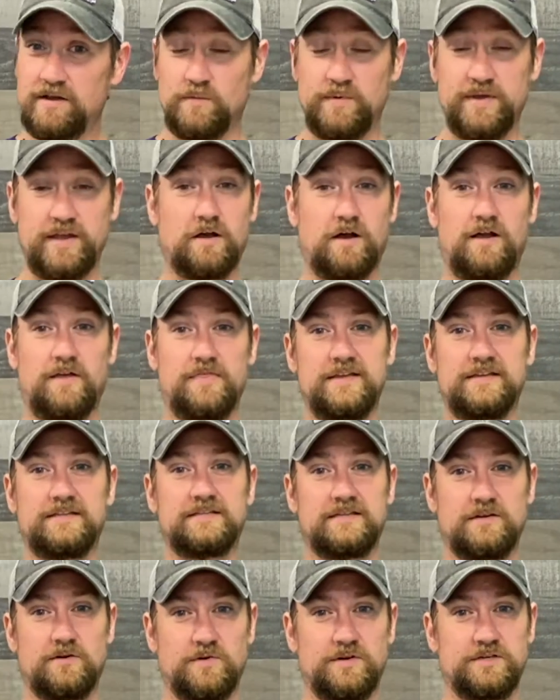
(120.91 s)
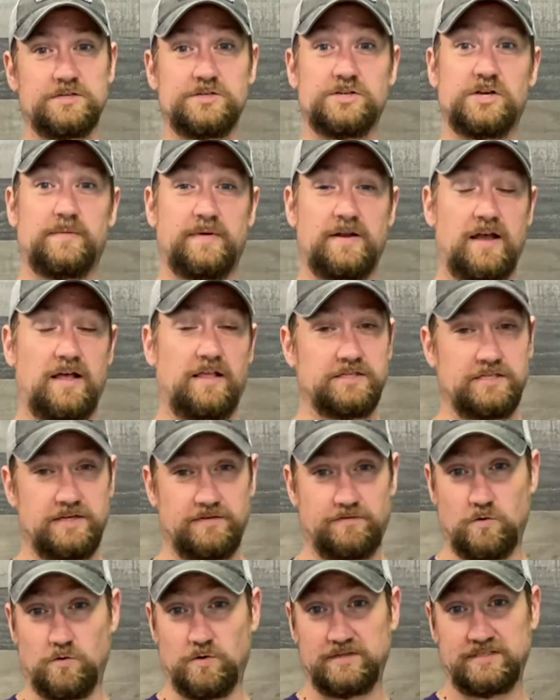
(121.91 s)
We call this in Christian terminology,
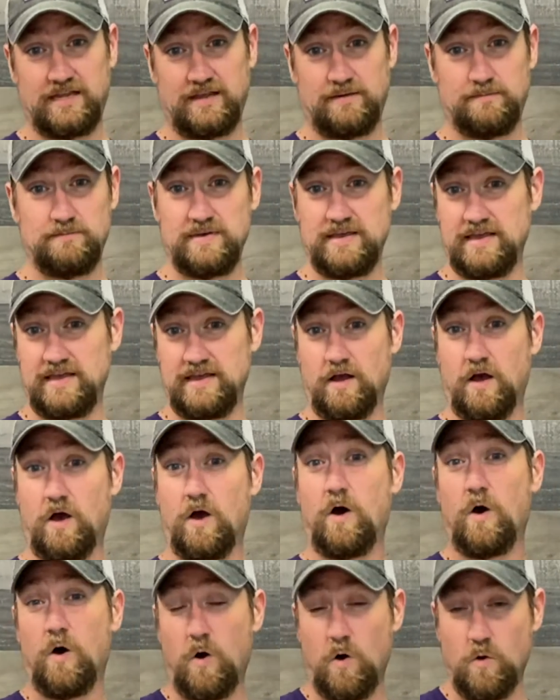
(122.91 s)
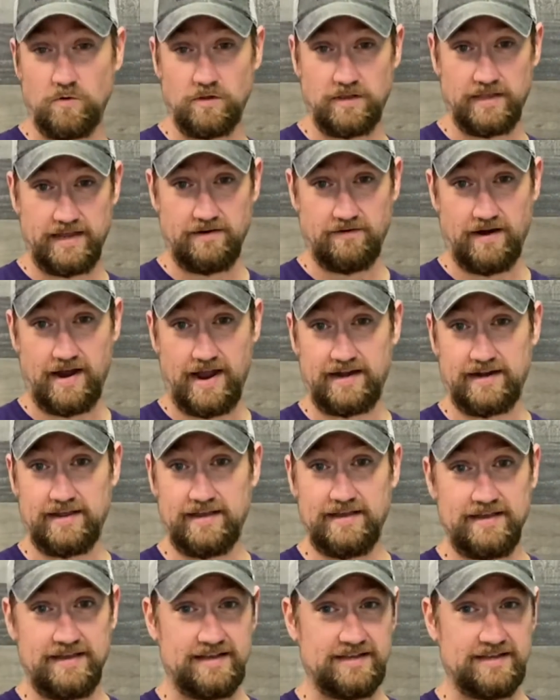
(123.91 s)
of course, him being holy, right?